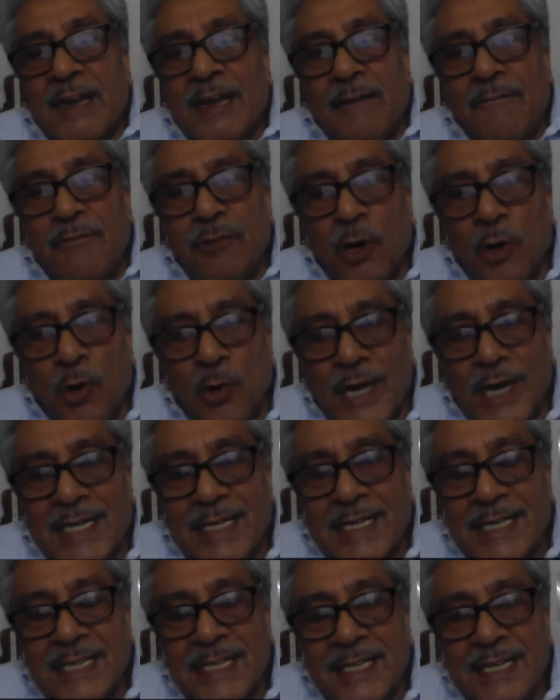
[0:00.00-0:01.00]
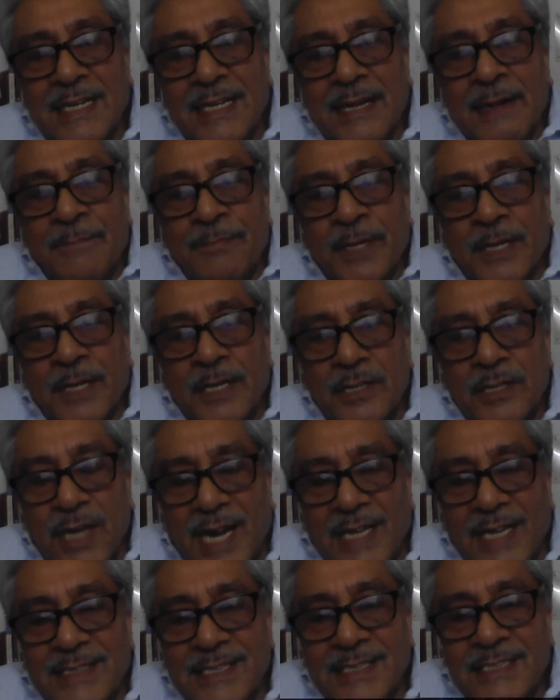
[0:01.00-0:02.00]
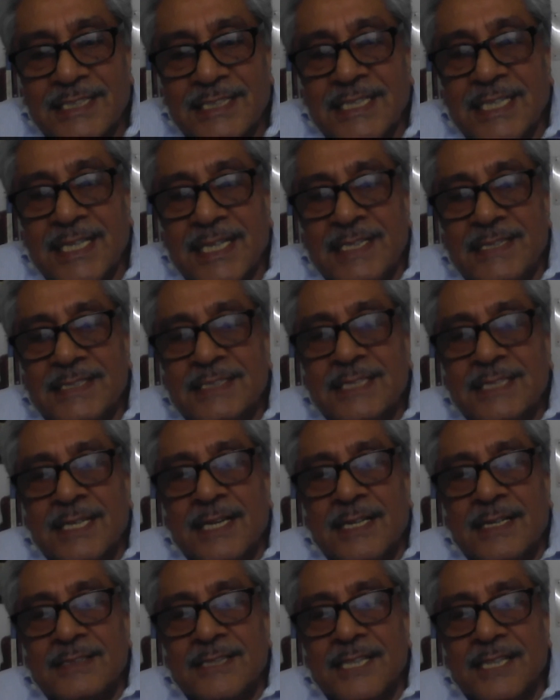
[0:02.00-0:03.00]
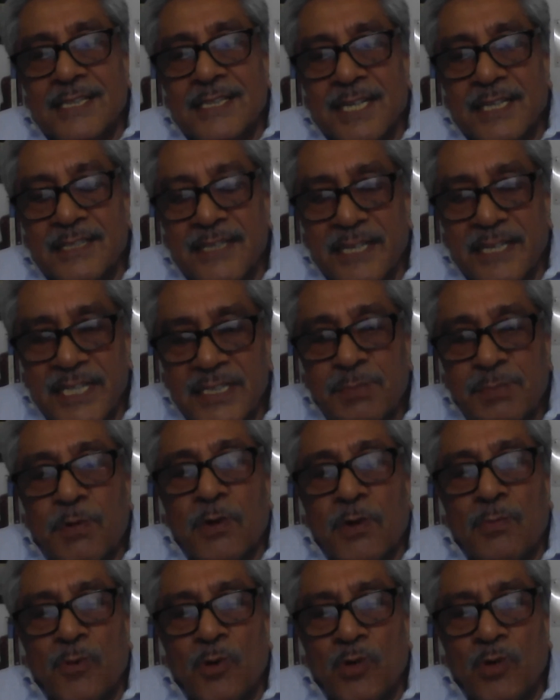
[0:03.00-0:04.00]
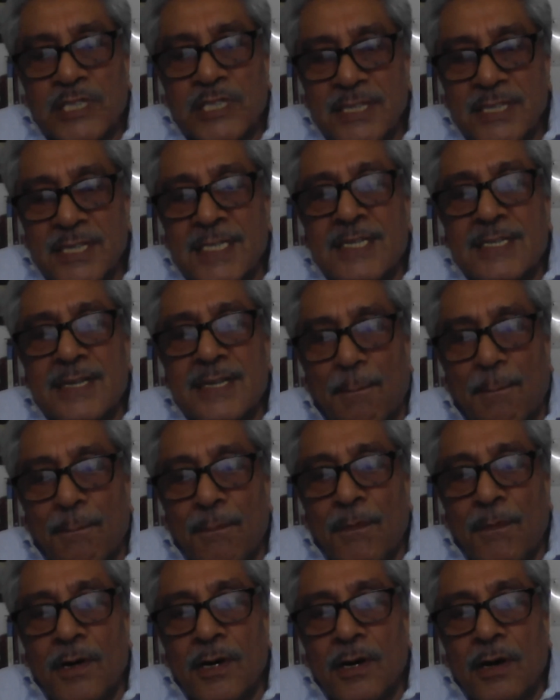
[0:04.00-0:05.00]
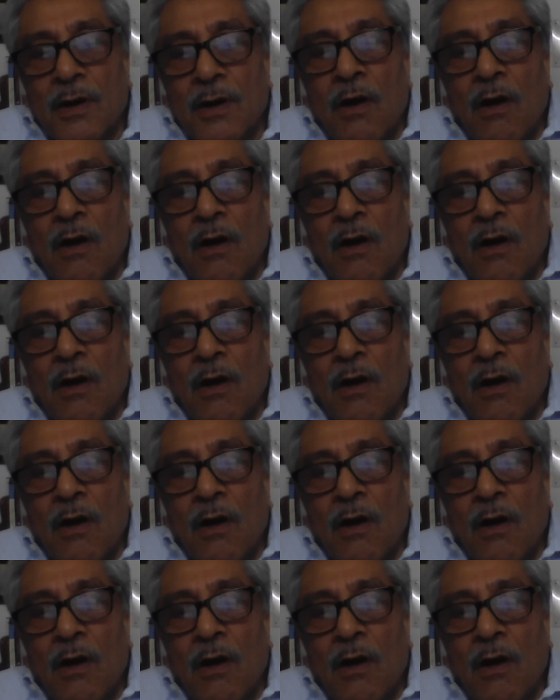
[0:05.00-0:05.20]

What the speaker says: If you look at the United States, there is a disproportionate number